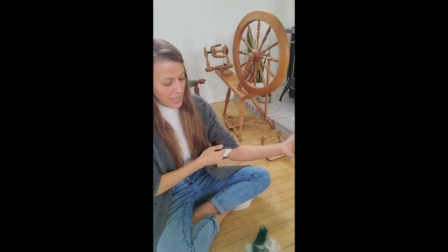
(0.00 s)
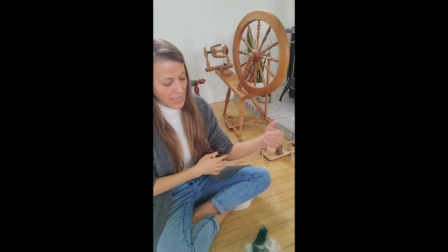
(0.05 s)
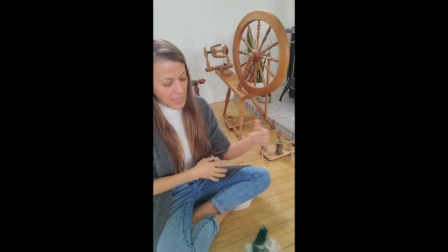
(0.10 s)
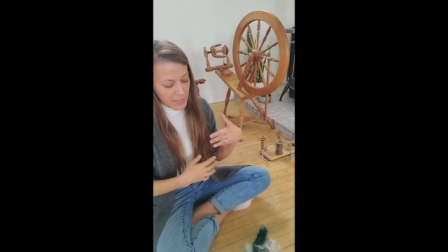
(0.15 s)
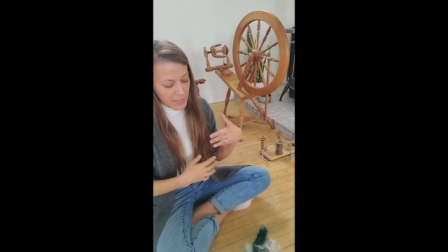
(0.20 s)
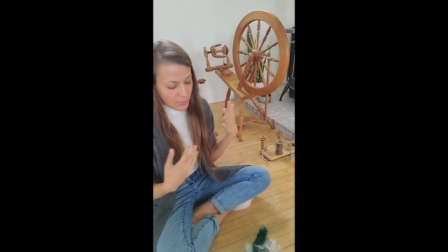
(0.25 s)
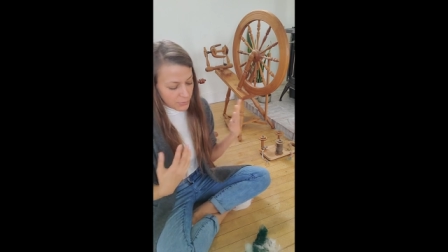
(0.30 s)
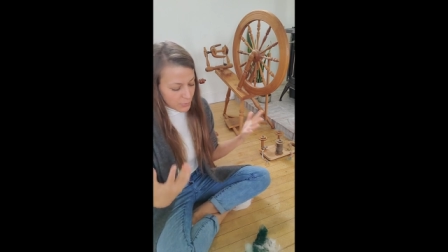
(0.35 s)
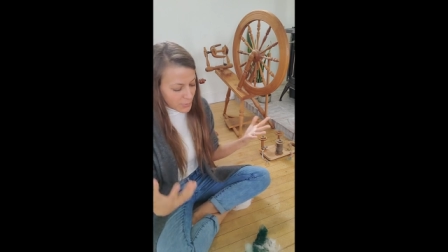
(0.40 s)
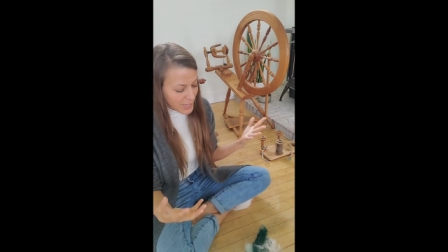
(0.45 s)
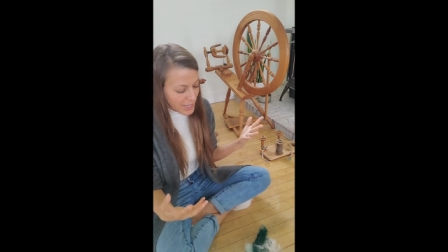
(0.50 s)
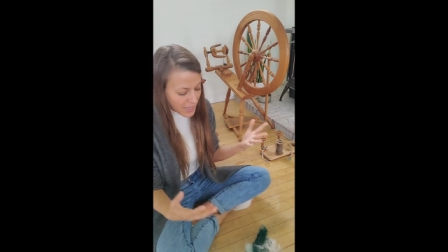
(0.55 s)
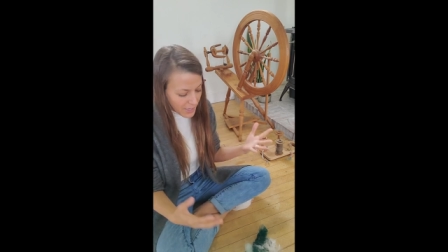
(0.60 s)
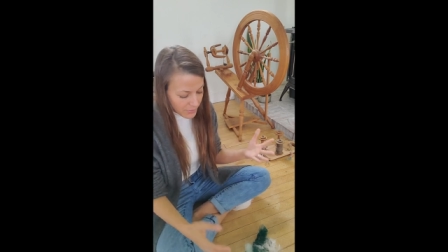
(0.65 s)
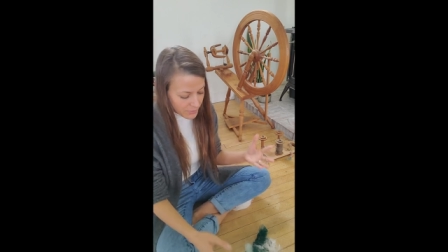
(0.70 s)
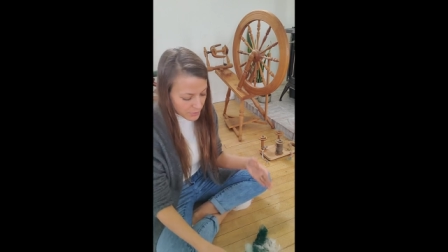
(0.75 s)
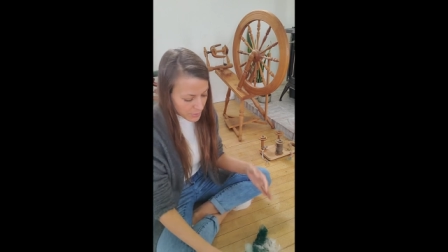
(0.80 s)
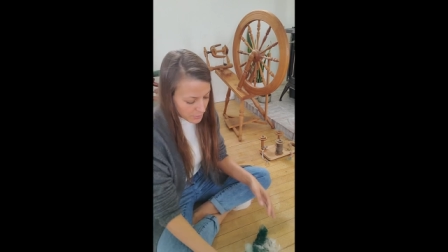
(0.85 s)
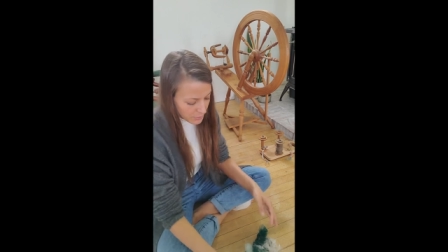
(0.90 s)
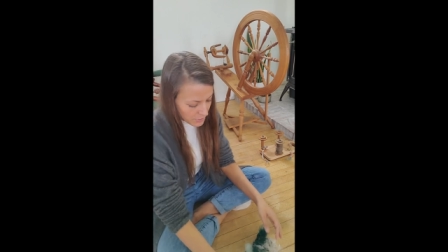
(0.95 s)
And if we
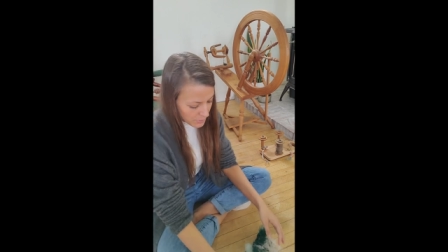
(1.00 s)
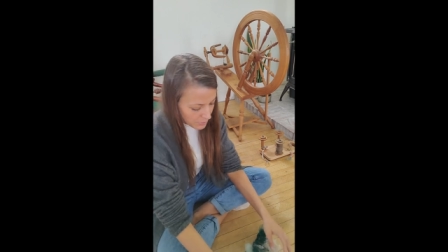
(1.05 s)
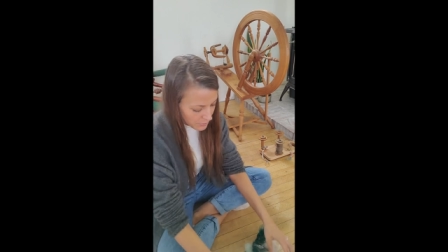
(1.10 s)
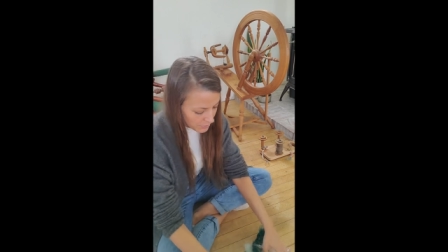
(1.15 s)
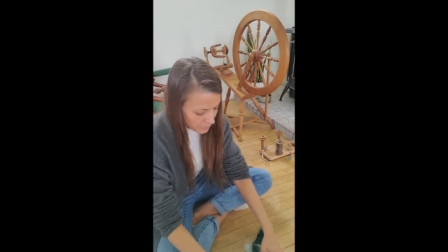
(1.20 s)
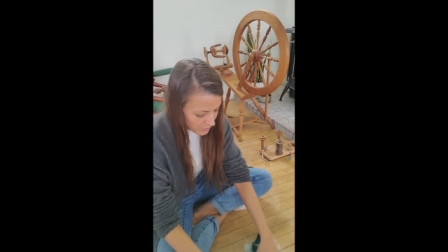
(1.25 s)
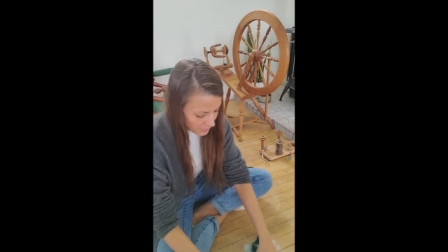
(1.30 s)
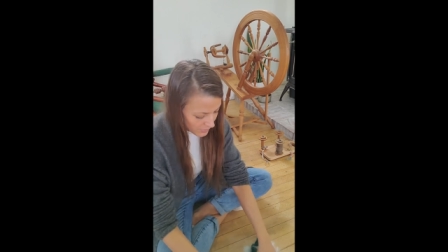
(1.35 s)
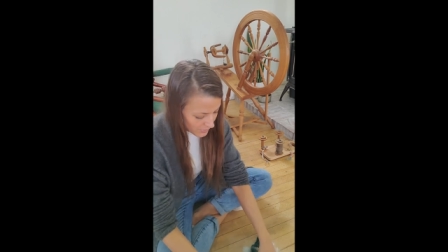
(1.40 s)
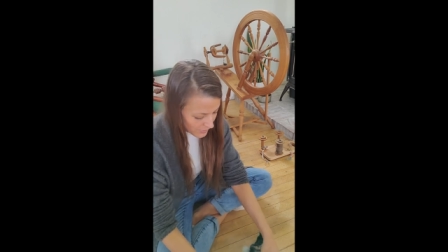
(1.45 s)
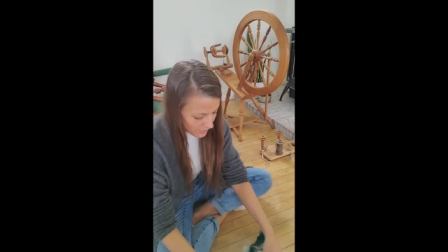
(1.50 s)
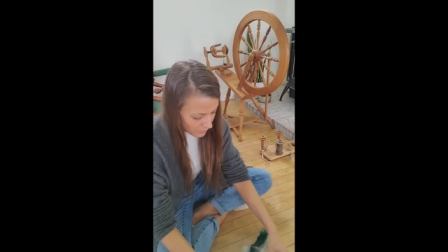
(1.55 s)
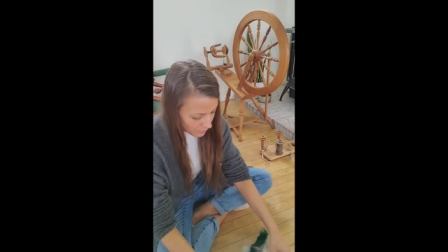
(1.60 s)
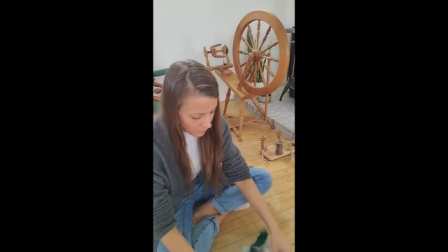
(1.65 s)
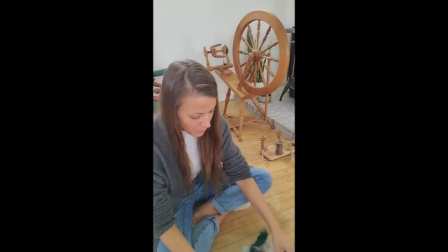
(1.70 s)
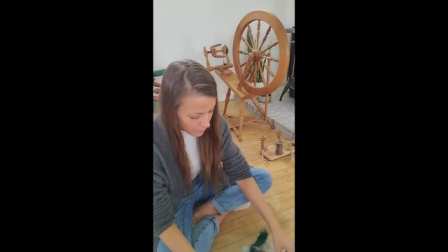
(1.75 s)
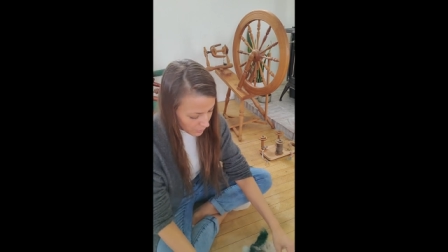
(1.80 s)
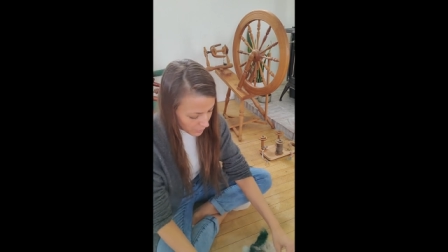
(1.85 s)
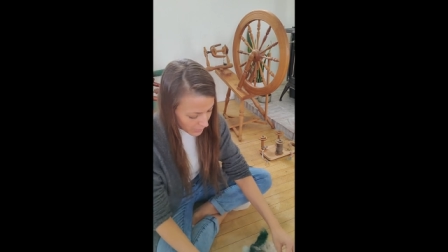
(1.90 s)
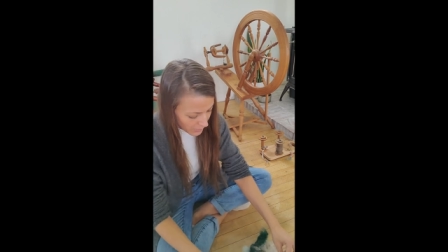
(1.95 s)
have no tools,
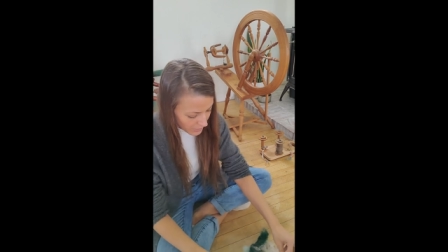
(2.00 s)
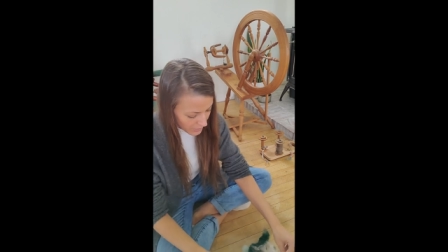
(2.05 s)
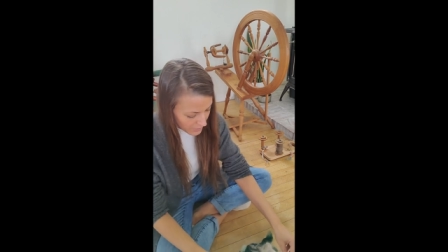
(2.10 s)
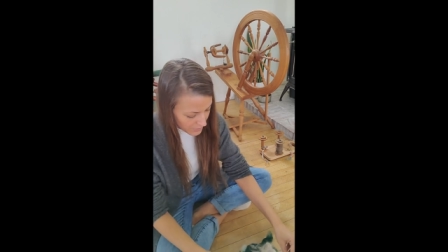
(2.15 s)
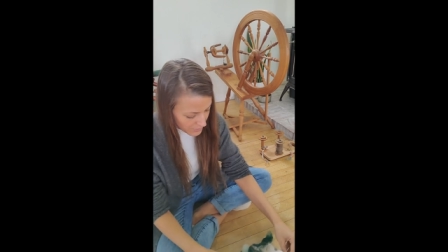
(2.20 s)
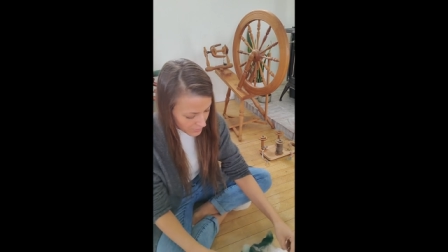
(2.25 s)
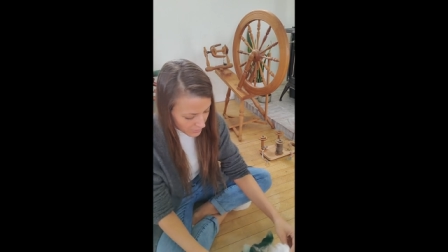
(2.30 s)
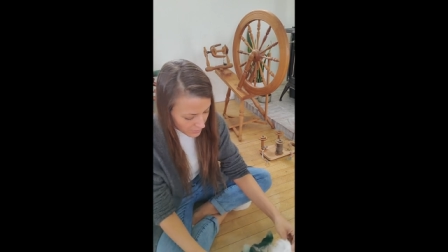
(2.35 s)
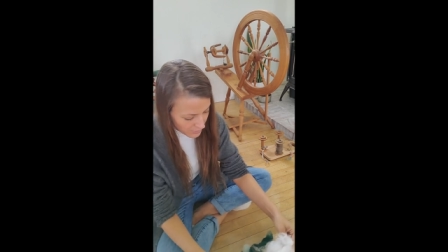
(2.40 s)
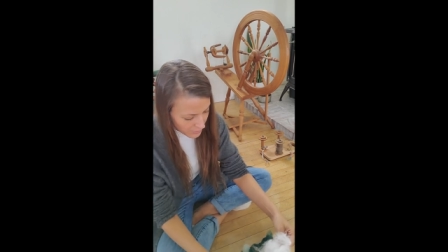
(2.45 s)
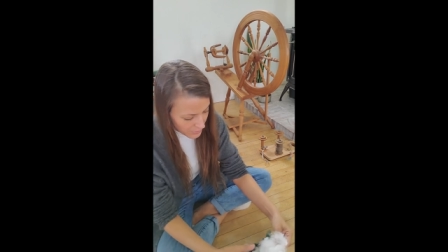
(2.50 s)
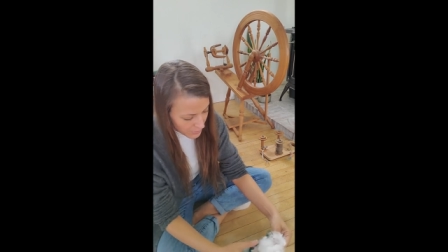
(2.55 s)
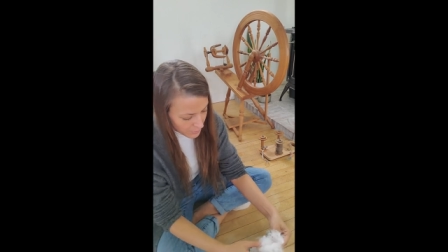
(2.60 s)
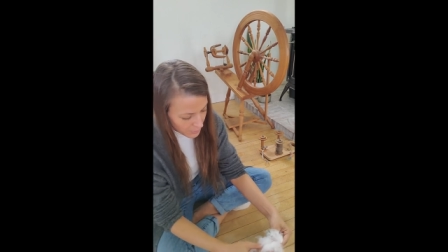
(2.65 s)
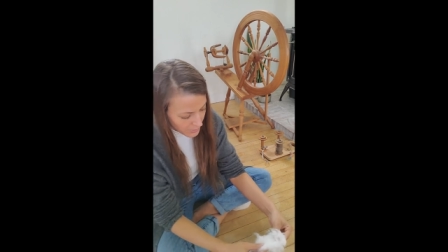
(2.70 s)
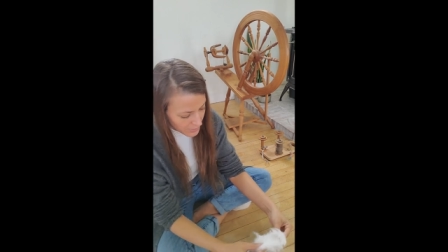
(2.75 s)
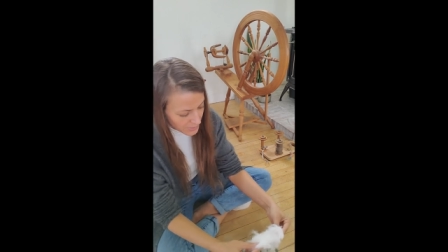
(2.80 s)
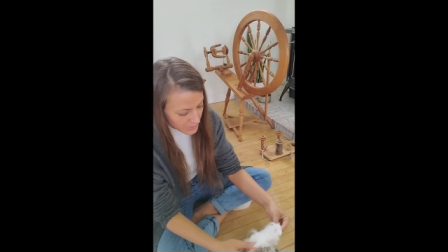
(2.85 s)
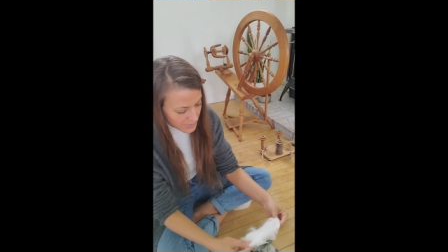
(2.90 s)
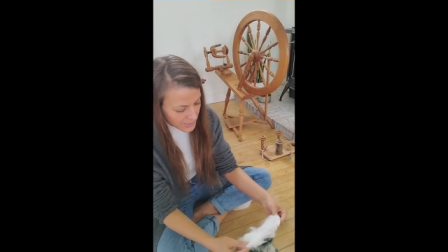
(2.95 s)
what we're gonna do is
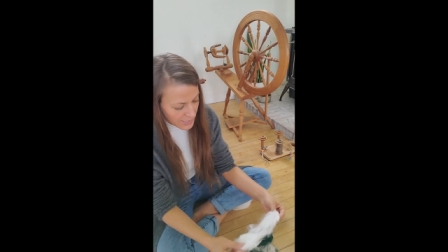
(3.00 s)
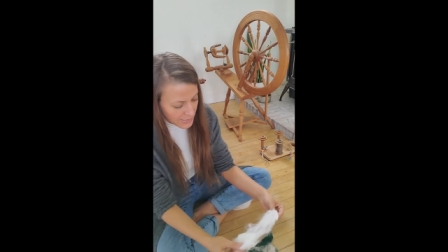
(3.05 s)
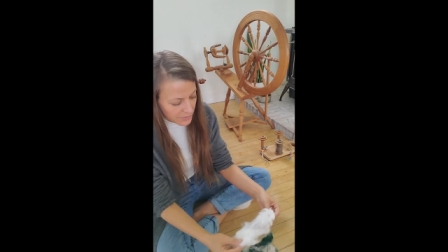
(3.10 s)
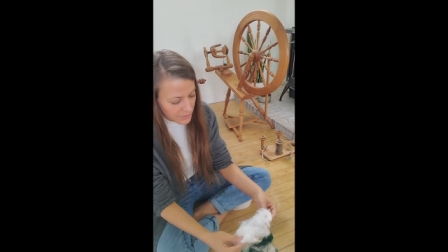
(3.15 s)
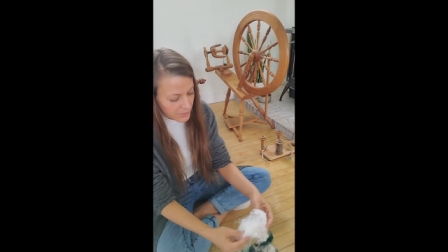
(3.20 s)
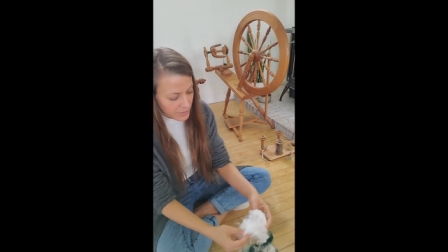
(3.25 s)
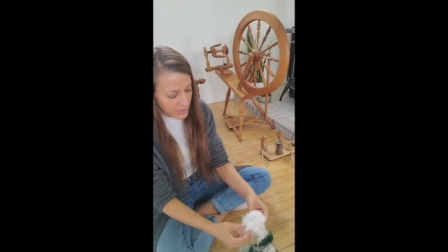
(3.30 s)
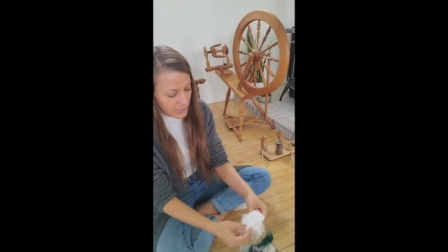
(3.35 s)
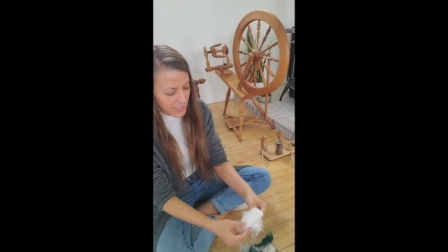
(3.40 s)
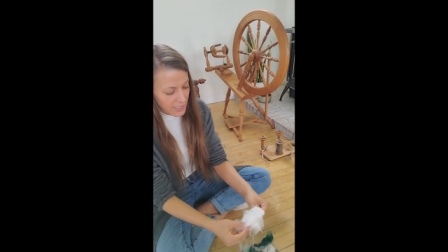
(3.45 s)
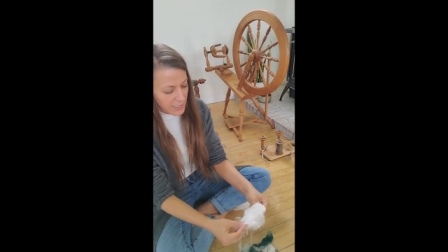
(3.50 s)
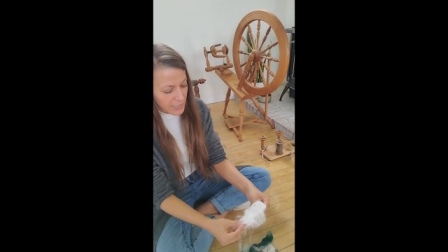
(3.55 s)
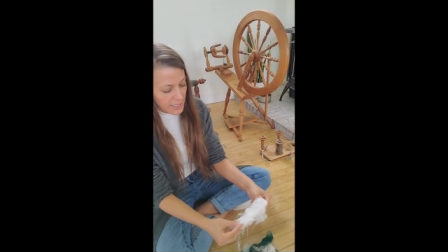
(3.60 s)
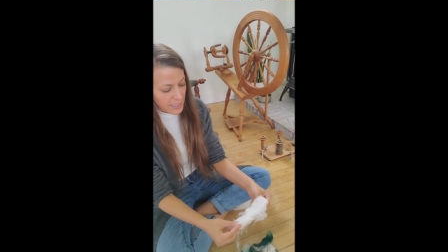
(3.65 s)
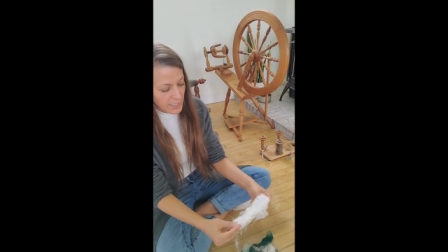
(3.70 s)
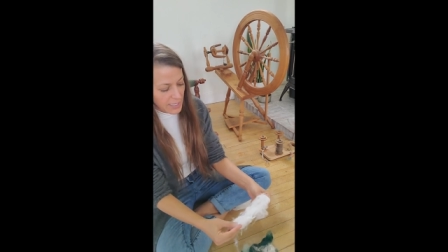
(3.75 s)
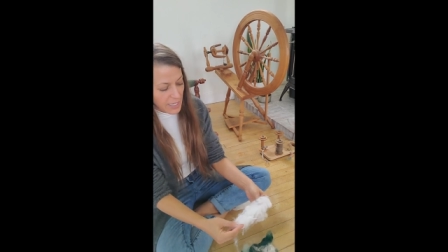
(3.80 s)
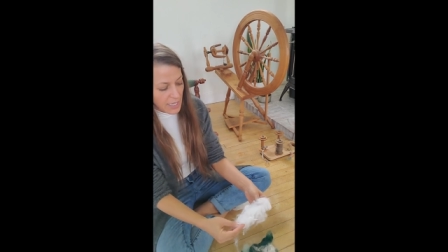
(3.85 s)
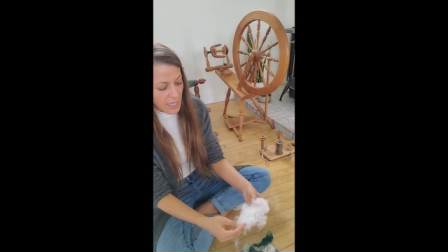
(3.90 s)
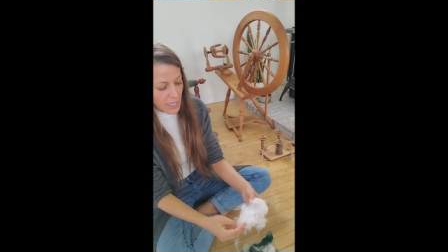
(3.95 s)
we're gonna take a look at
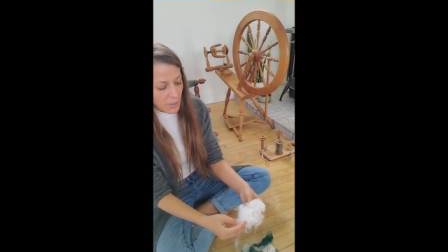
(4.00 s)
it.